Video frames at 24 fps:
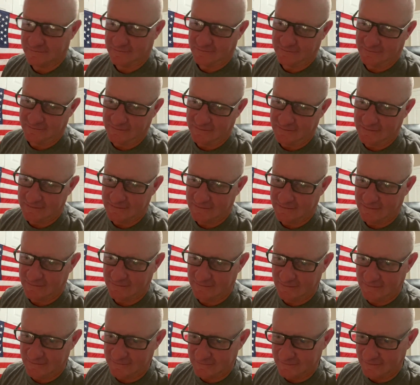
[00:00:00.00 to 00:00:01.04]
or anything
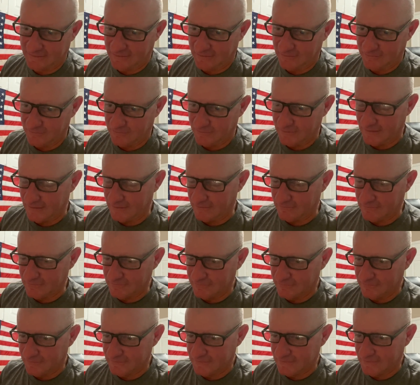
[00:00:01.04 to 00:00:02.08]
like that or what I
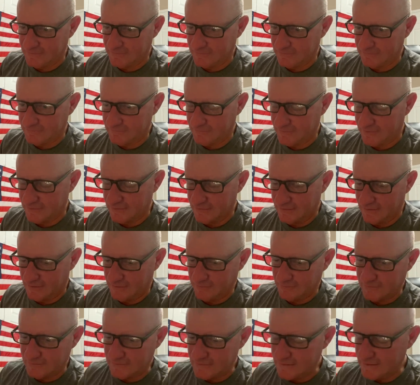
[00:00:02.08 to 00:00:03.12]
would what they would figure I
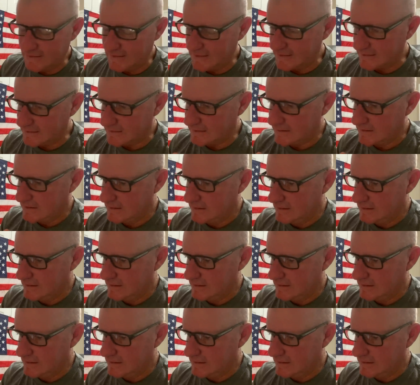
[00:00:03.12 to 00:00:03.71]
would get.